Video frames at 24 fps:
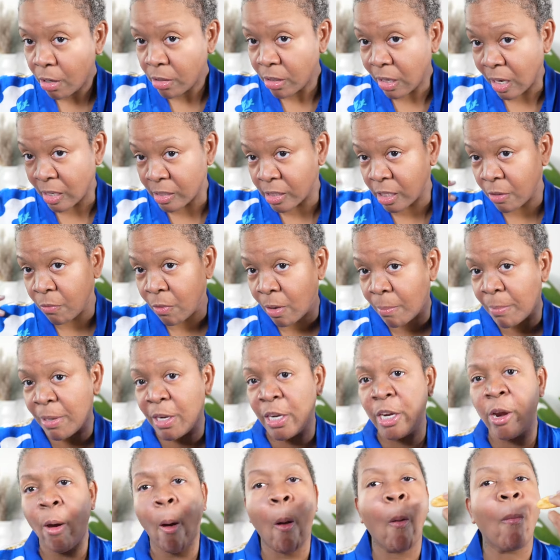y'all see where I'm
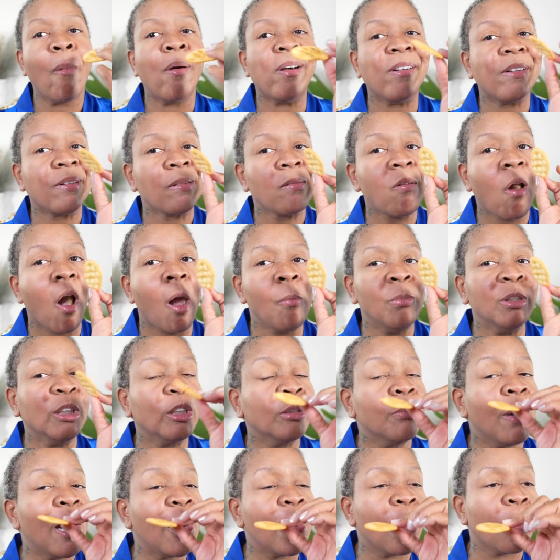at. I'm in the
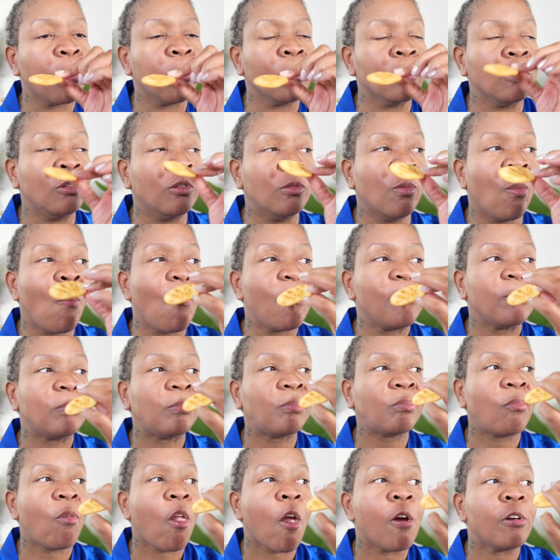makeup room,
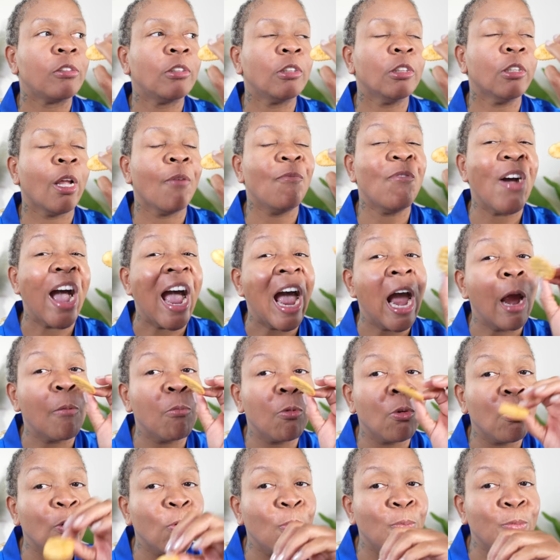the vibe
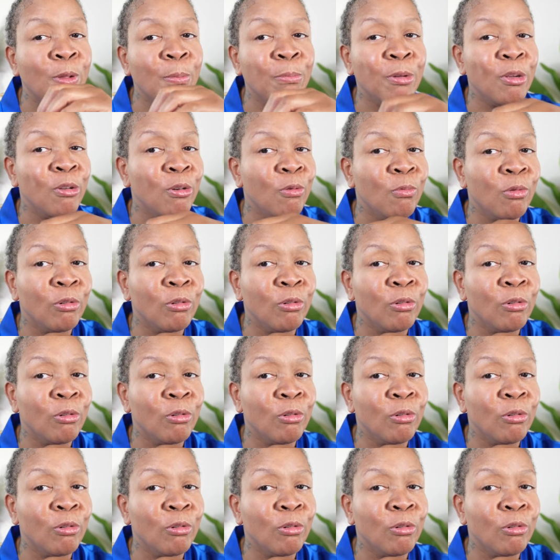room, the beauty